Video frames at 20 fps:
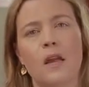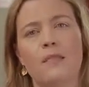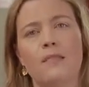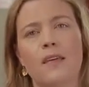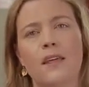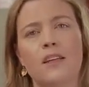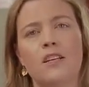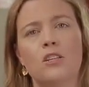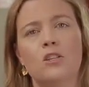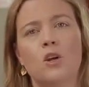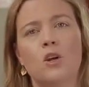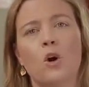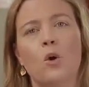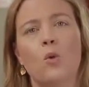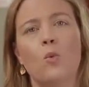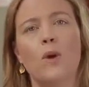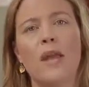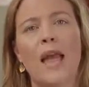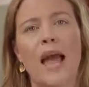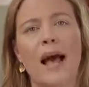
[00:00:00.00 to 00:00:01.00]
That is,
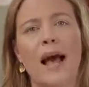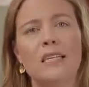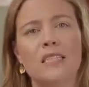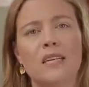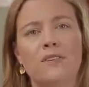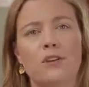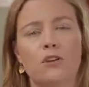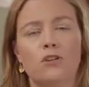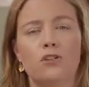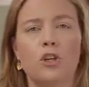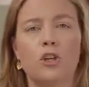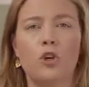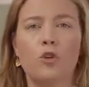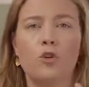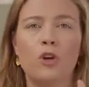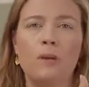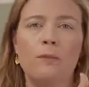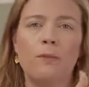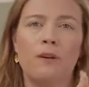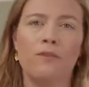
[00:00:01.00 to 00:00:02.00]
we ask if there's an
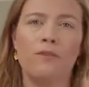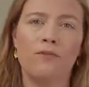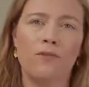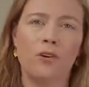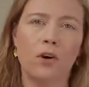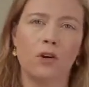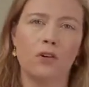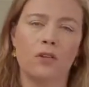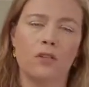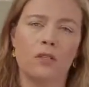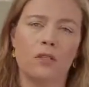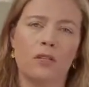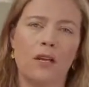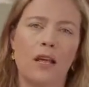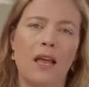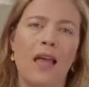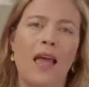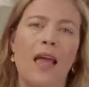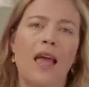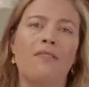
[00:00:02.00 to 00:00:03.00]
agreement first,
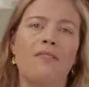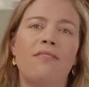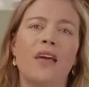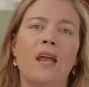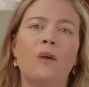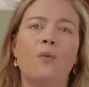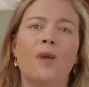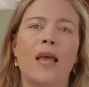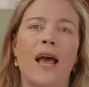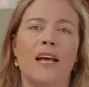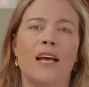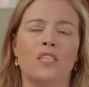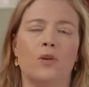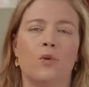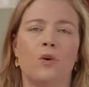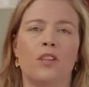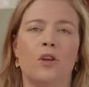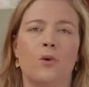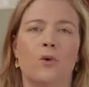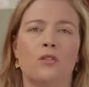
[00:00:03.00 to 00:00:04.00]
and then we ask
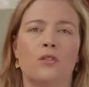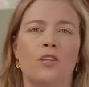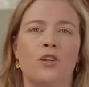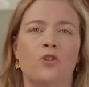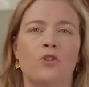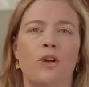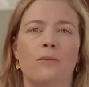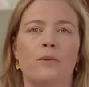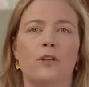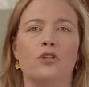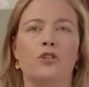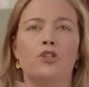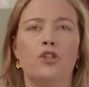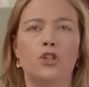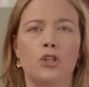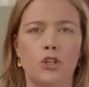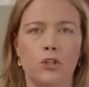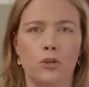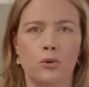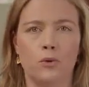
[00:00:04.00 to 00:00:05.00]
what there was an agreement
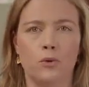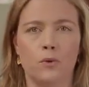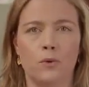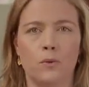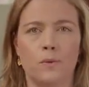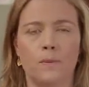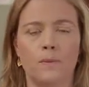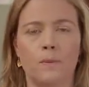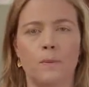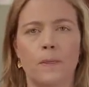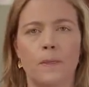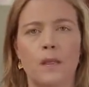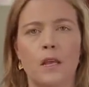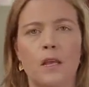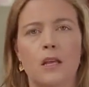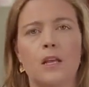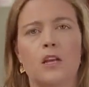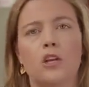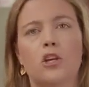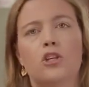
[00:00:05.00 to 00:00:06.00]
to.
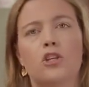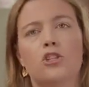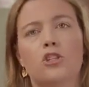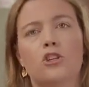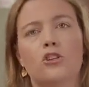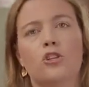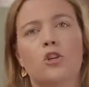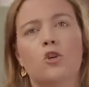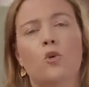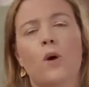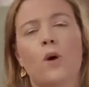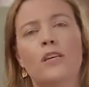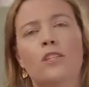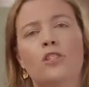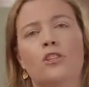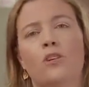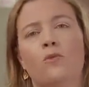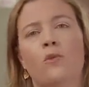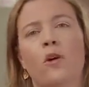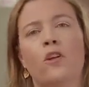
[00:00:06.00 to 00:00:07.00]
So there's a
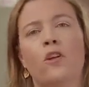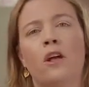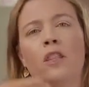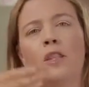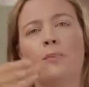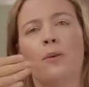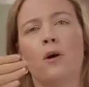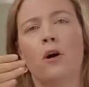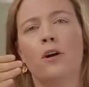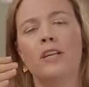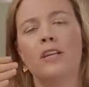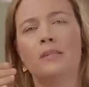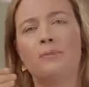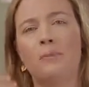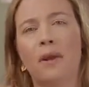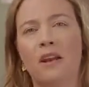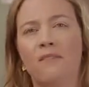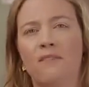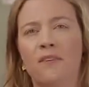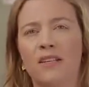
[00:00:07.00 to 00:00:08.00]
question of whether or not the parties
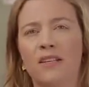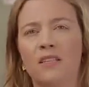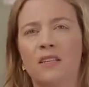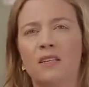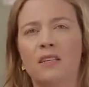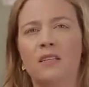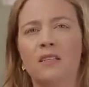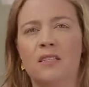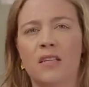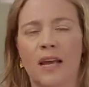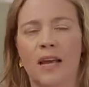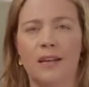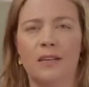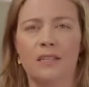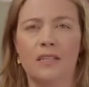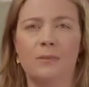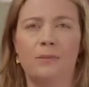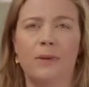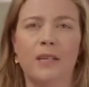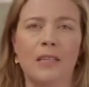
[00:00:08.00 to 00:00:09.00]
manifested an
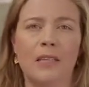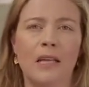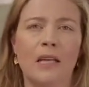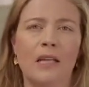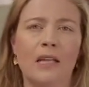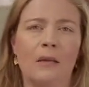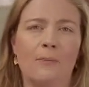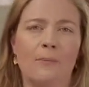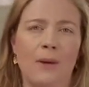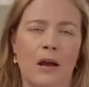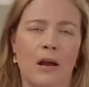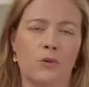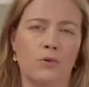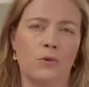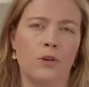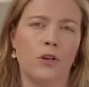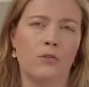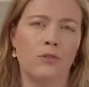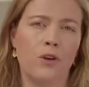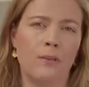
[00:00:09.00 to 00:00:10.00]
intent to be legally bound to
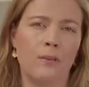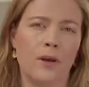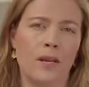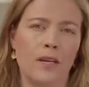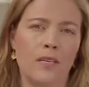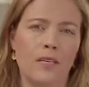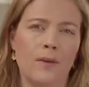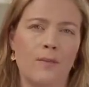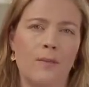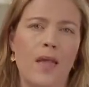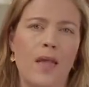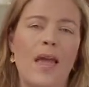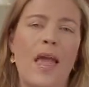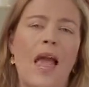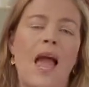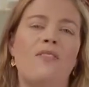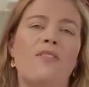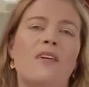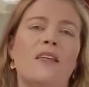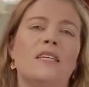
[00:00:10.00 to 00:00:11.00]
an agreement,
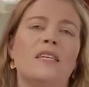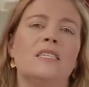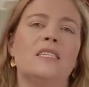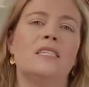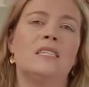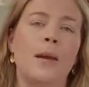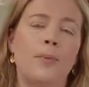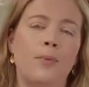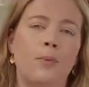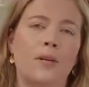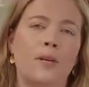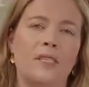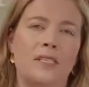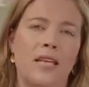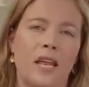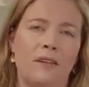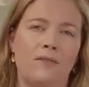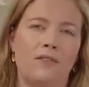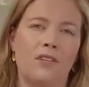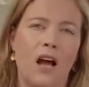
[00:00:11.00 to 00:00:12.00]
and then a separate
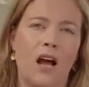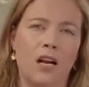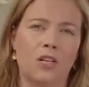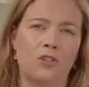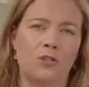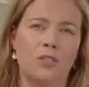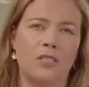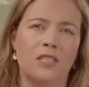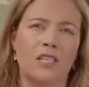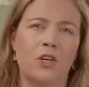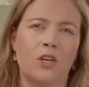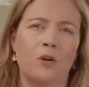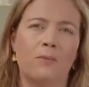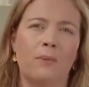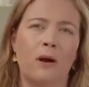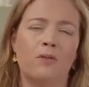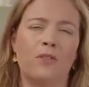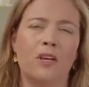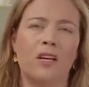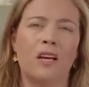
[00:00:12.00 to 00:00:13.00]
set of doctrines that are
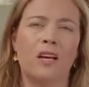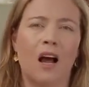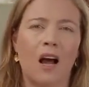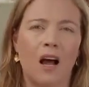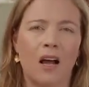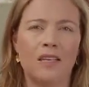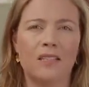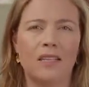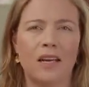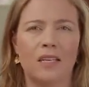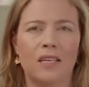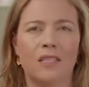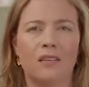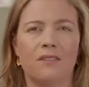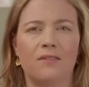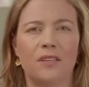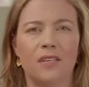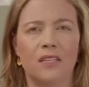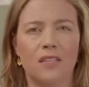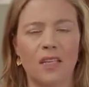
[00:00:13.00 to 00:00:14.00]
about the content
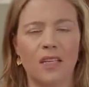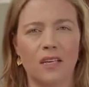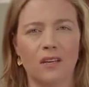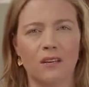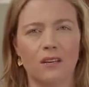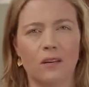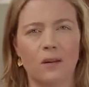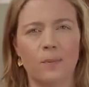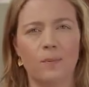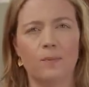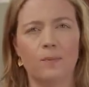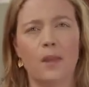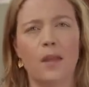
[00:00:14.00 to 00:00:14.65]
of the deal.